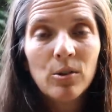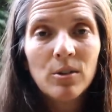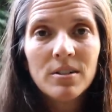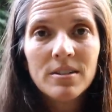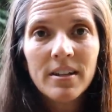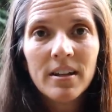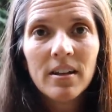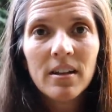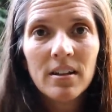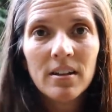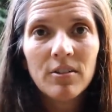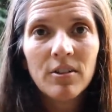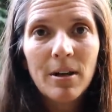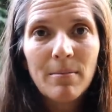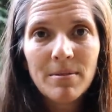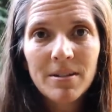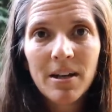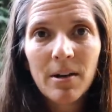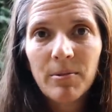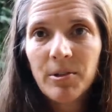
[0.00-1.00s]
Lauren's like,
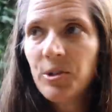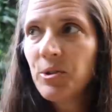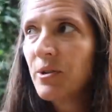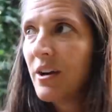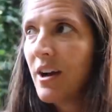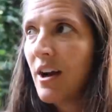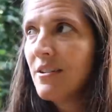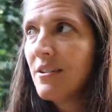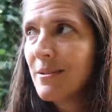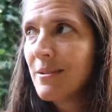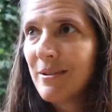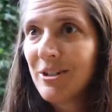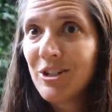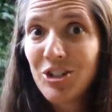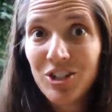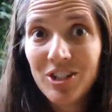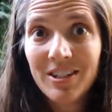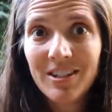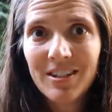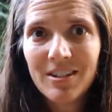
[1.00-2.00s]
grandma's not redoing her house. I'm like,
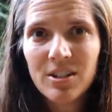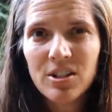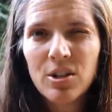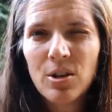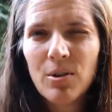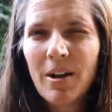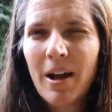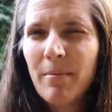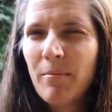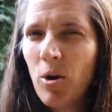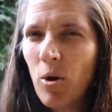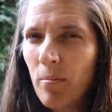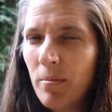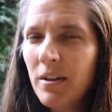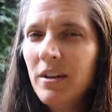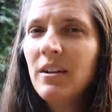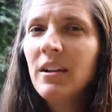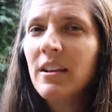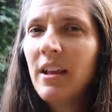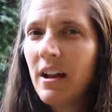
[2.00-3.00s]
she is. So I'm
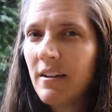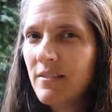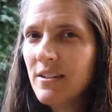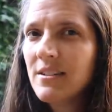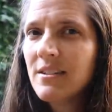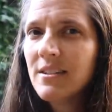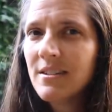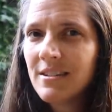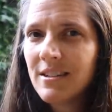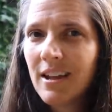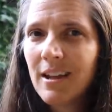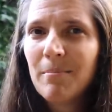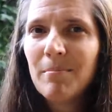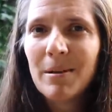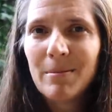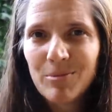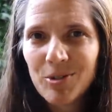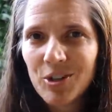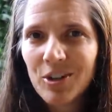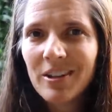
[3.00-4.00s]
hoping a lot of it's the same and
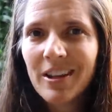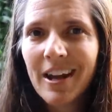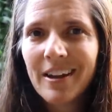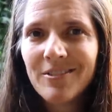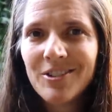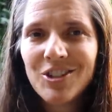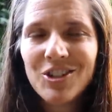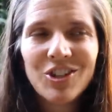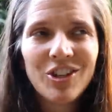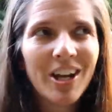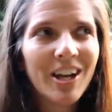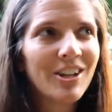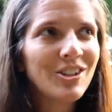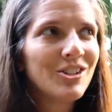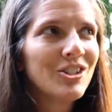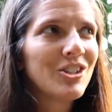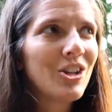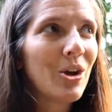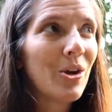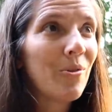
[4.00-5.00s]
I'm sure a lot of it's
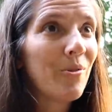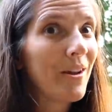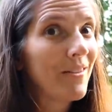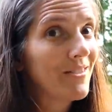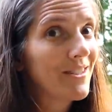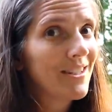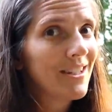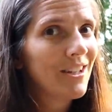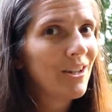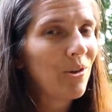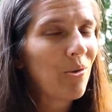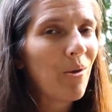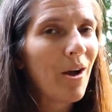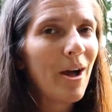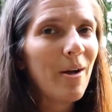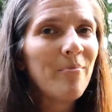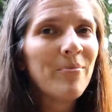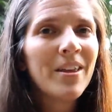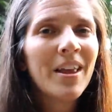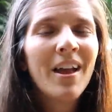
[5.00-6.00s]
changed. So we haven't seen it in a
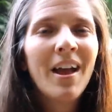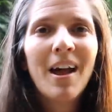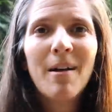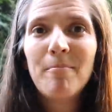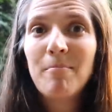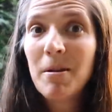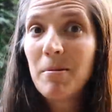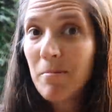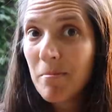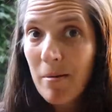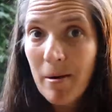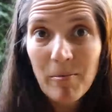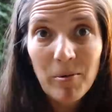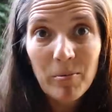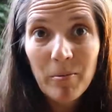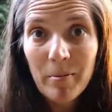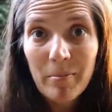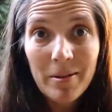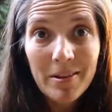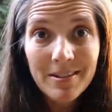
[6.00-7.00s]
while. Maybe my
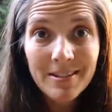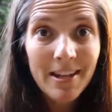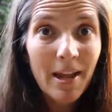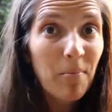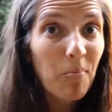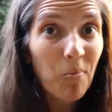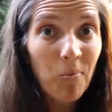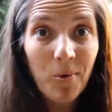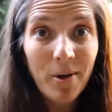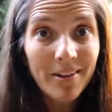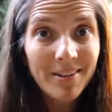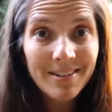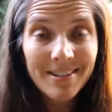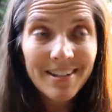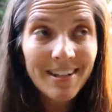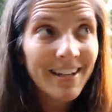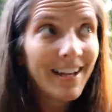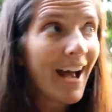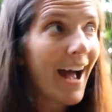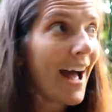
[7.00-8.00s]
room will be the same. We'll
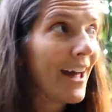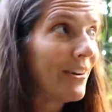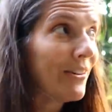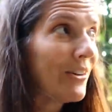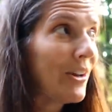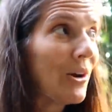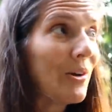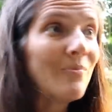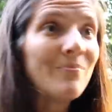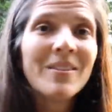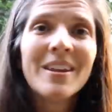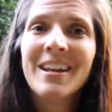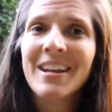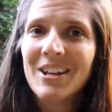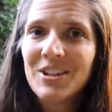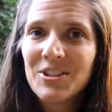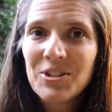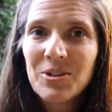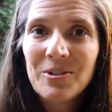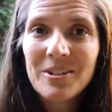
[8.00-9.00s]
see. I don't know.
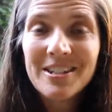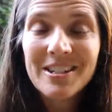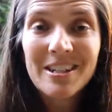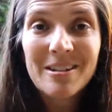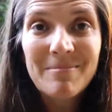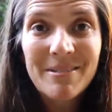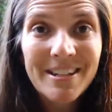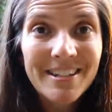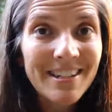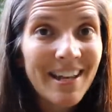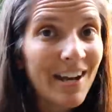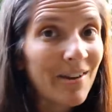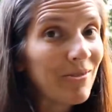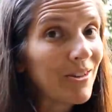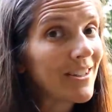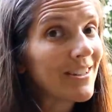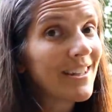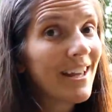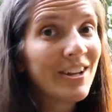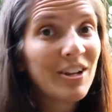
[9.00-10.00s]
So it's going to be exciting. We're
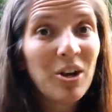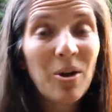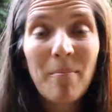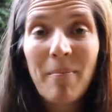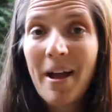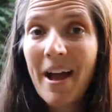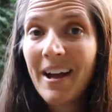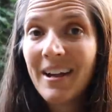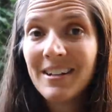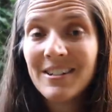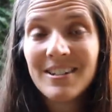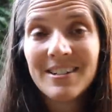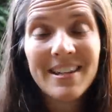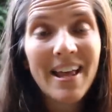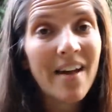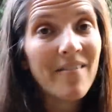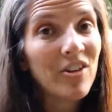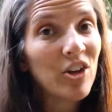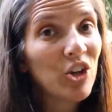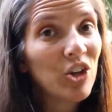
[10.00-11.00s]
excited to go back and just
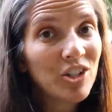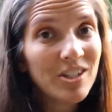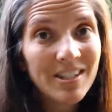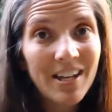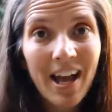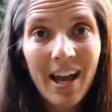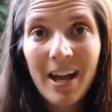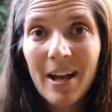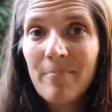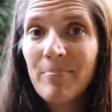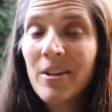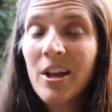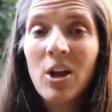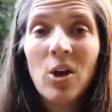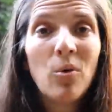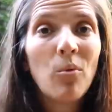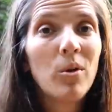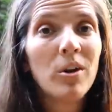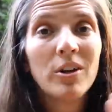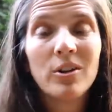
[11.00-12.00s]
have a good time.
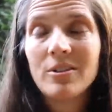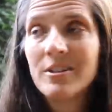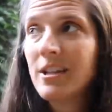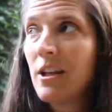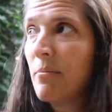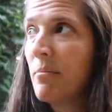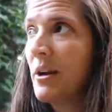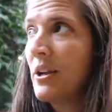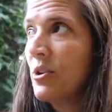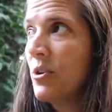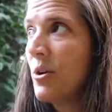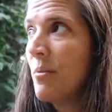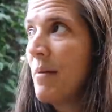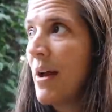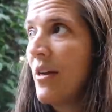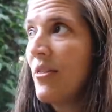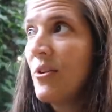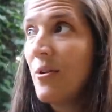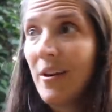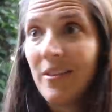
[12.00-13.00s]
We're going to go celebrate and
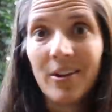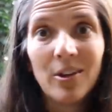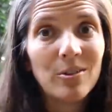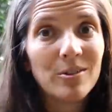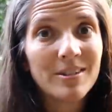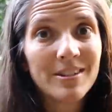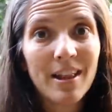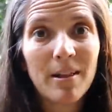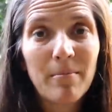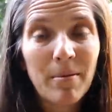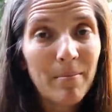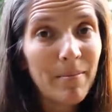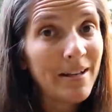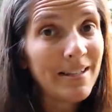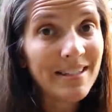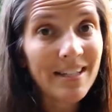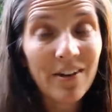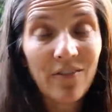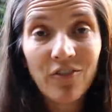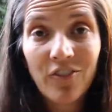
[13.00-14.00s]
Matthew and then go celebrate by
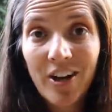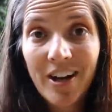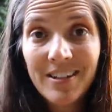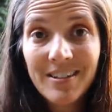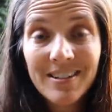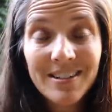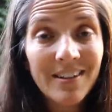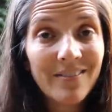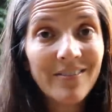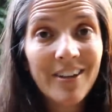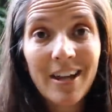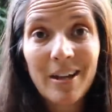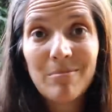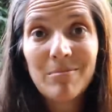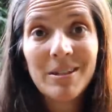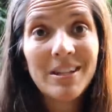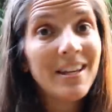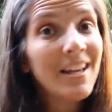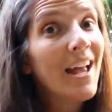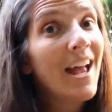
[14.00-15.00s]
seeing friends and
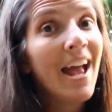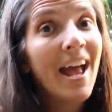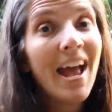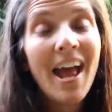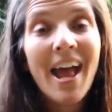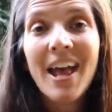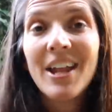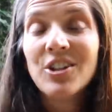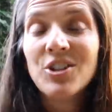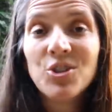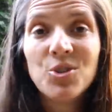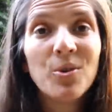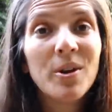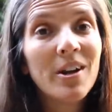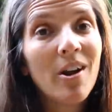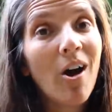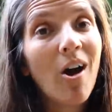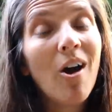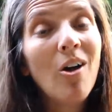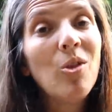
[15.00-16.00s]
family and enjoying
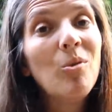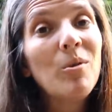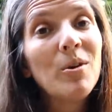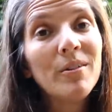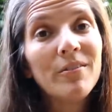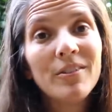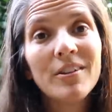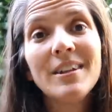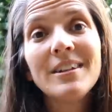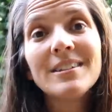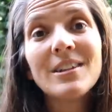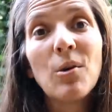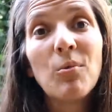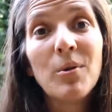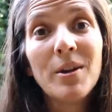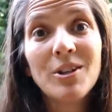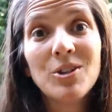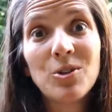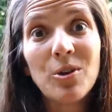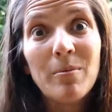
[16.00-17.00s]
all the wonderful things that
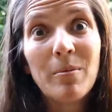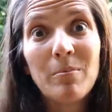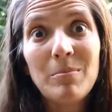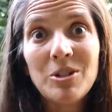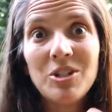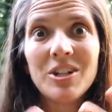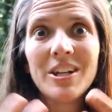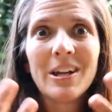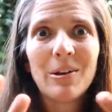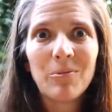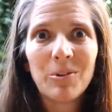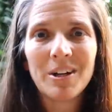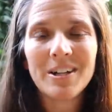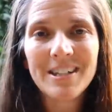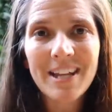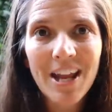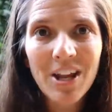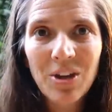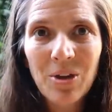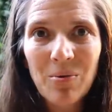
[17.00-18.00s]
we enjoy about Michigan. We're going to
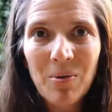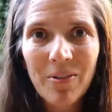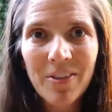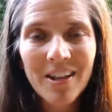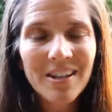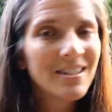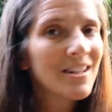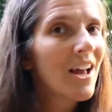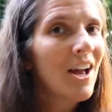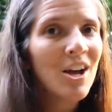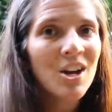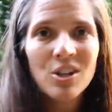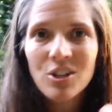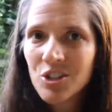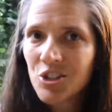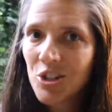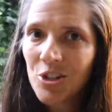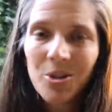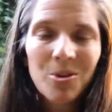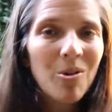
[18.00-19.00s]
take you with us,
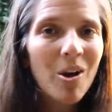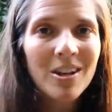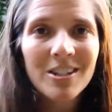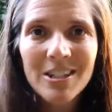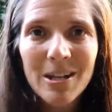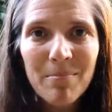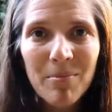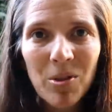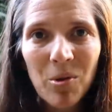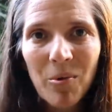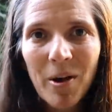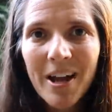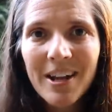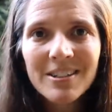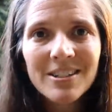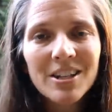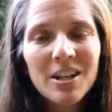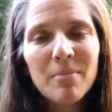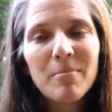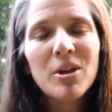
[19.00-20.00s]
show you all step of the way.
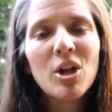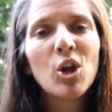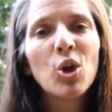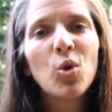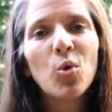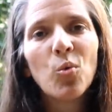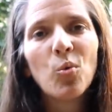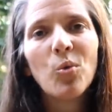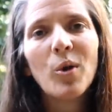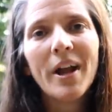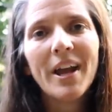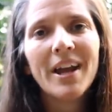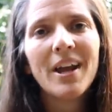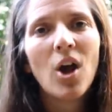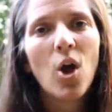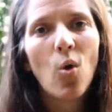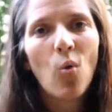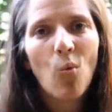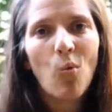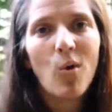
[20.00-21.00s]
It's going to be a great,
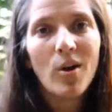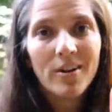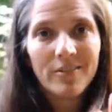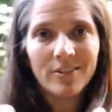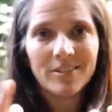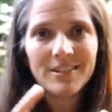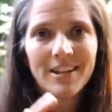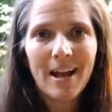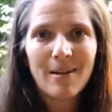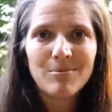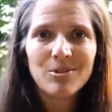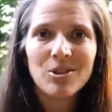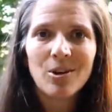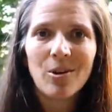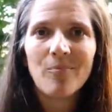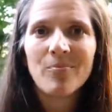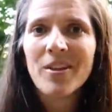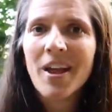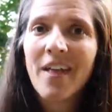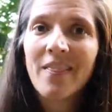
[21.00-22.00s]
wonderful time. So
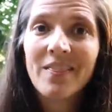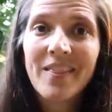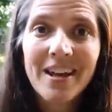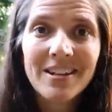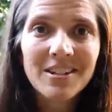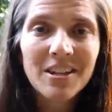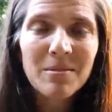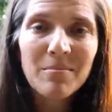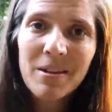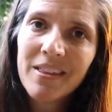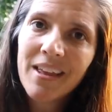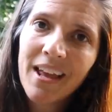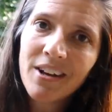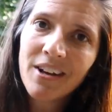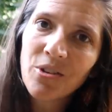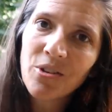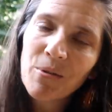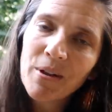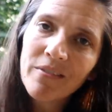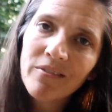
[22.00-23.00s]
that's going to be the end
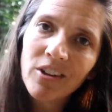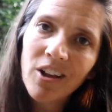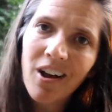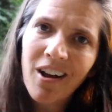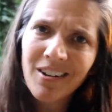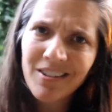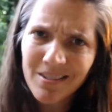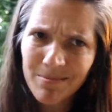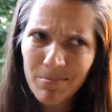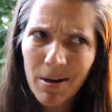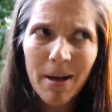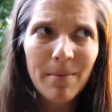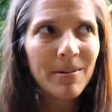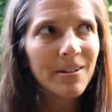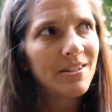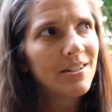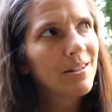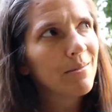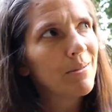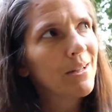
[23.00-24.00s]
of the week vlogs, probably
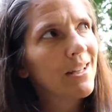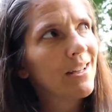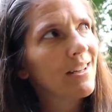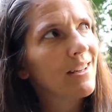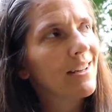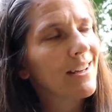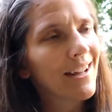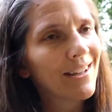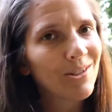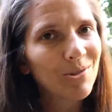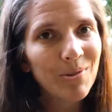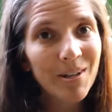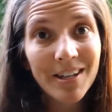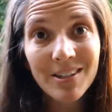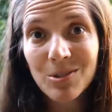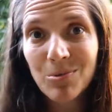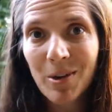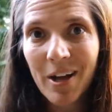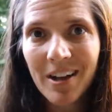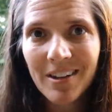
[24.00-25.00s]
into the beginning of next week
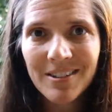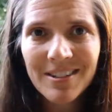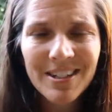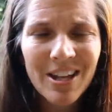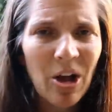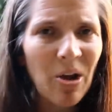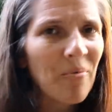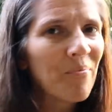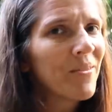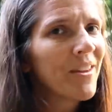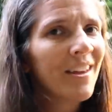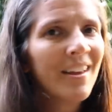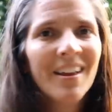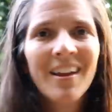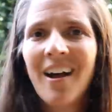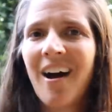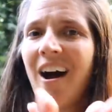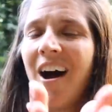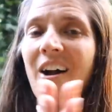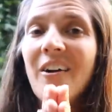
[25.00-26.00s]
as well. So,
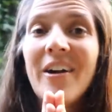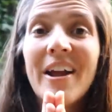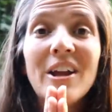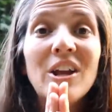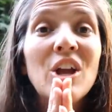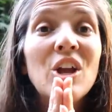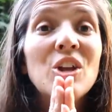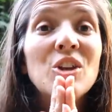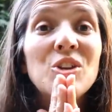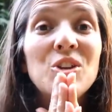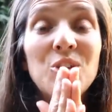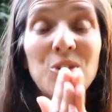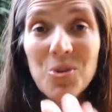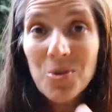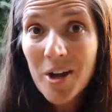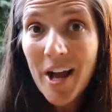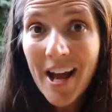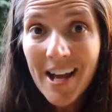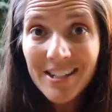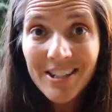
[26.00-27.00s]
all right,
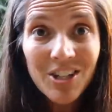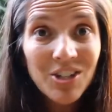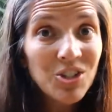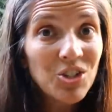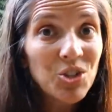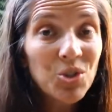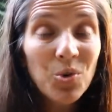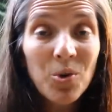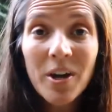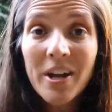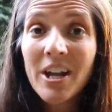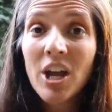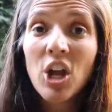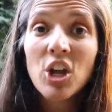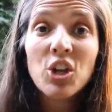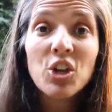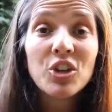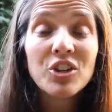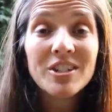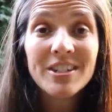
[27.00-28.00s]
you guys enjoy
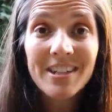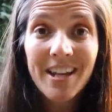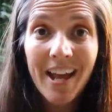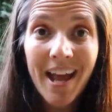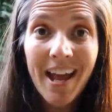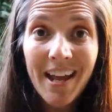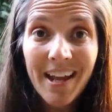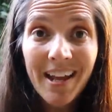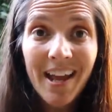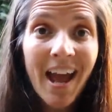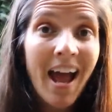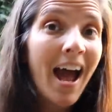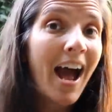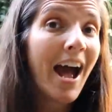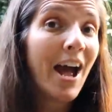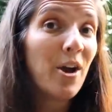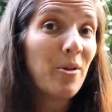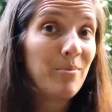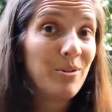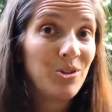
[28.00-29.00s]
your day.
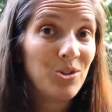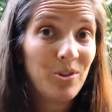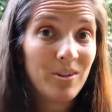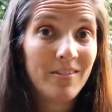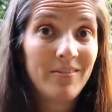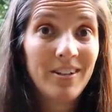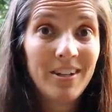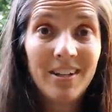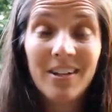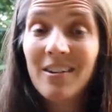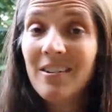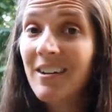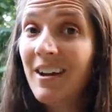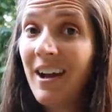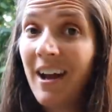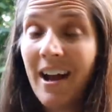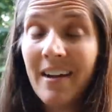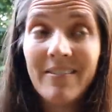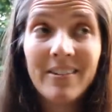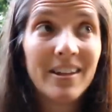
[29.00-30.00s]
I hope you enjoyed the video.
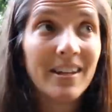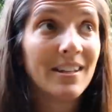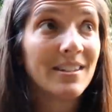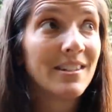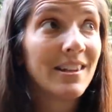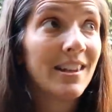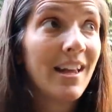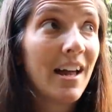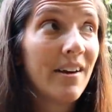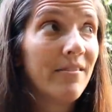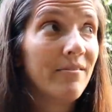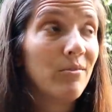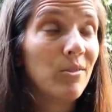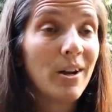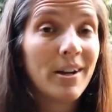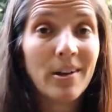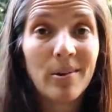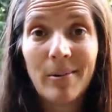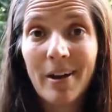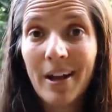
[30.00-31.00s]
I feel like it's a lot of start
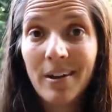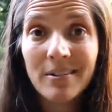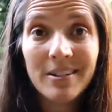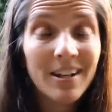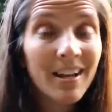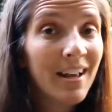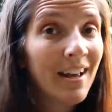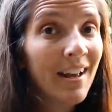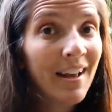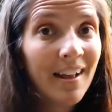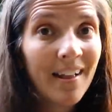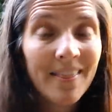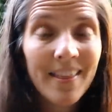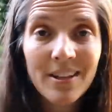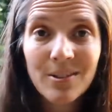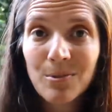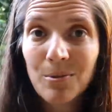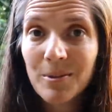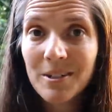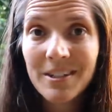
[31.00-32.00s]
running around.
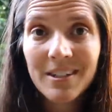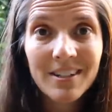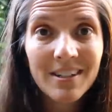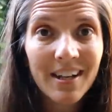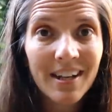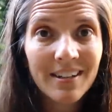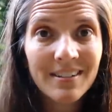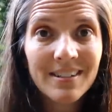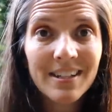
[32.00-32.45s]
That's what we did today.